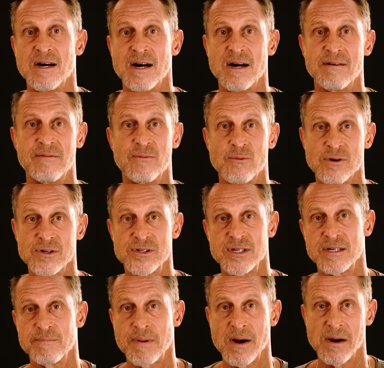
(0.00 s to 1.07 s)
of
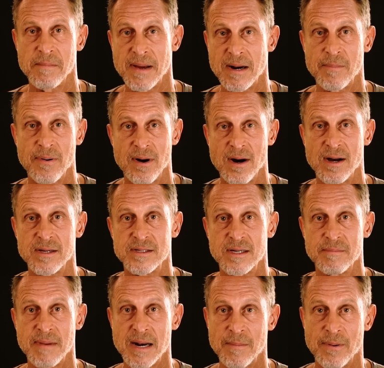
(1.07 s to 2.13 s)
worsened perimenopause
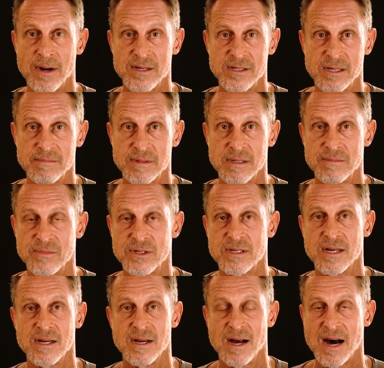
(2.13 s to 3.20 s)
and menopause
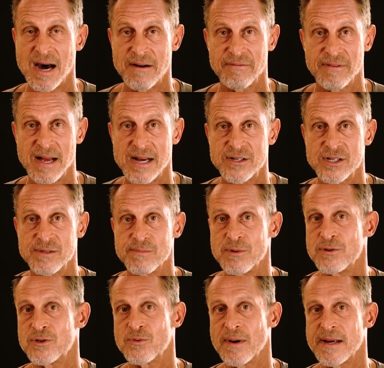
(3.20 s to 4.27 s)
symptoms, hot flashes,
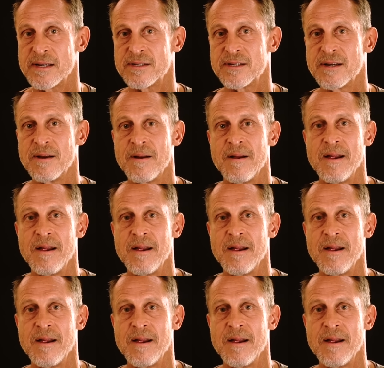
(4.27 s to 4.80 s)
mood swings.